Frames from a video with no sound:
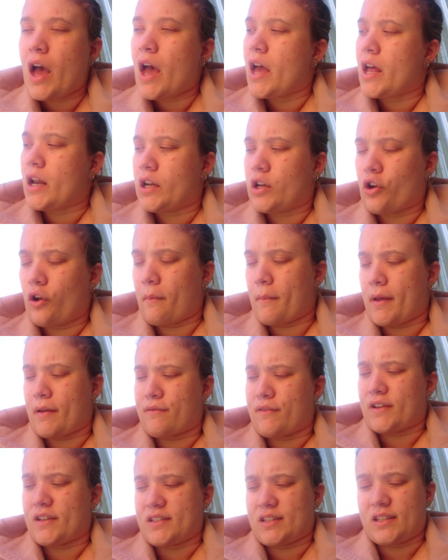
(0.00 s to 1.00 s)
And I know my
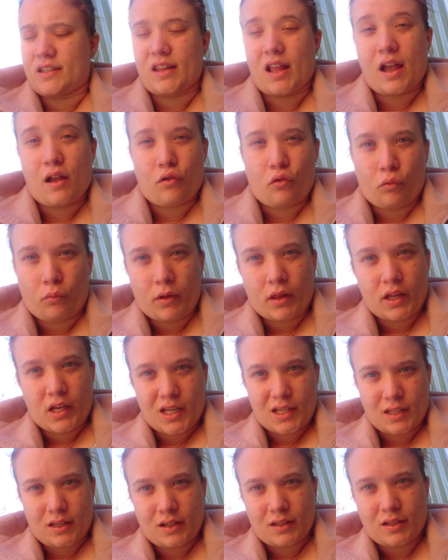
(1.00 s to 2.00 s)
face is really
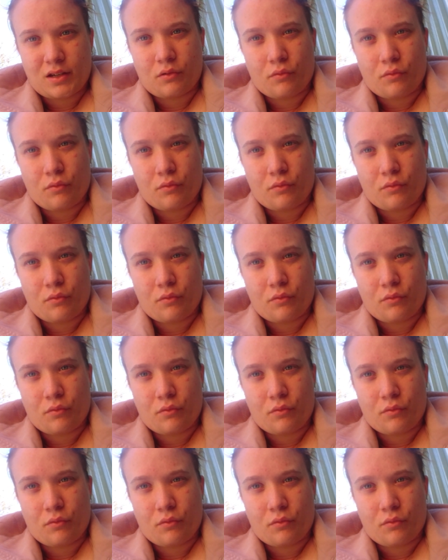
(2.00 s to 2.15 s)
disgusting